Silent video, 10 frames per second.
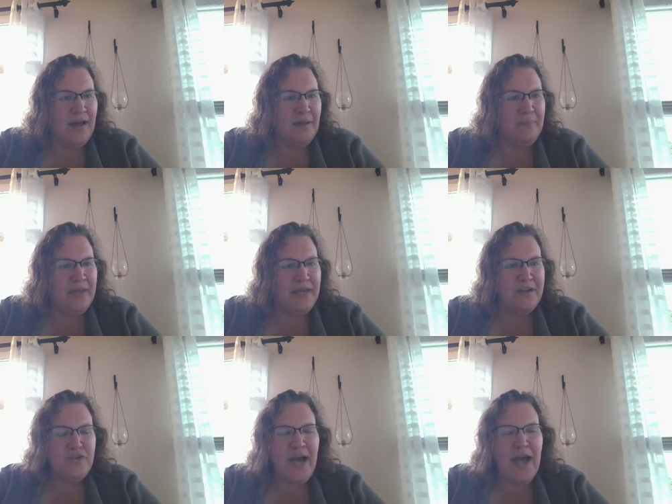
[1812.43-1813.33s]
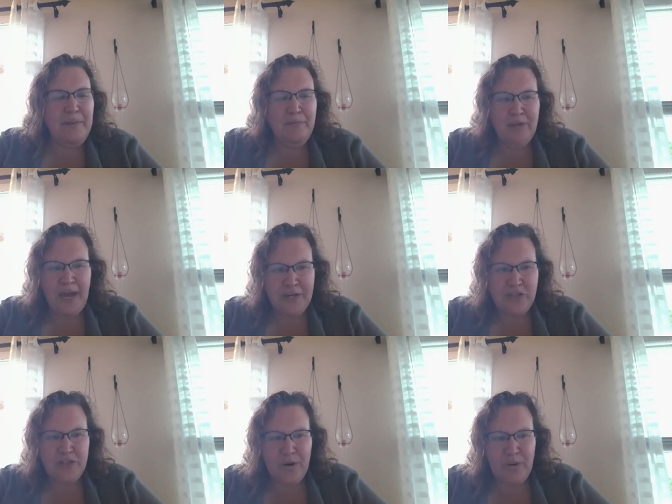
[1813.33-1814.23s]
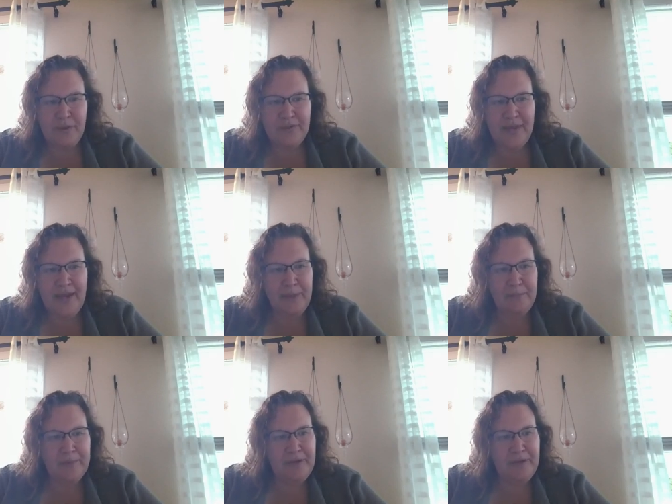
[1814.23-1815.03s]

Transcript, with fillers: Um, Andrea, I'm not sure about that,